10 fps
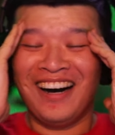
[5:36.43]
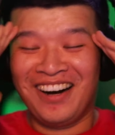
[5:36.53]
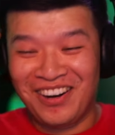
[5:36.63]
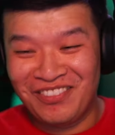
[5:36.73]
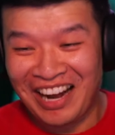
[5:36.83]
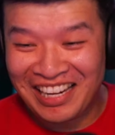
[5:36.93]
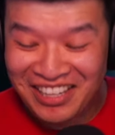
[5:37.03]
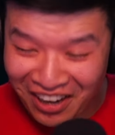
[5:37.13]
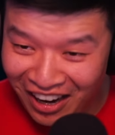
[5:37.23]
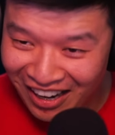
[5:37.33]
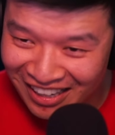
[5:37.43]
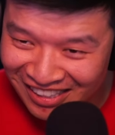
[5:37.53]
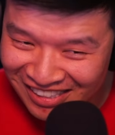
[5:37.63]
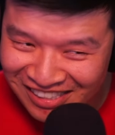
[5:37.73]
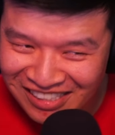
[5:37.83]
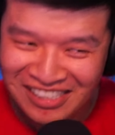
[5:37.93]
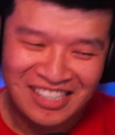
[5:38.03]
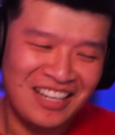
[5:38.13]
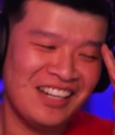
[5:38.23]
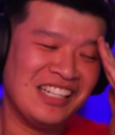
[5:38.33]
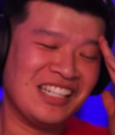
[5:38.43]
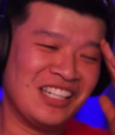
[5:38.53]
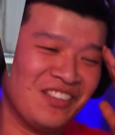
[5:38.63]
oh my God. Oh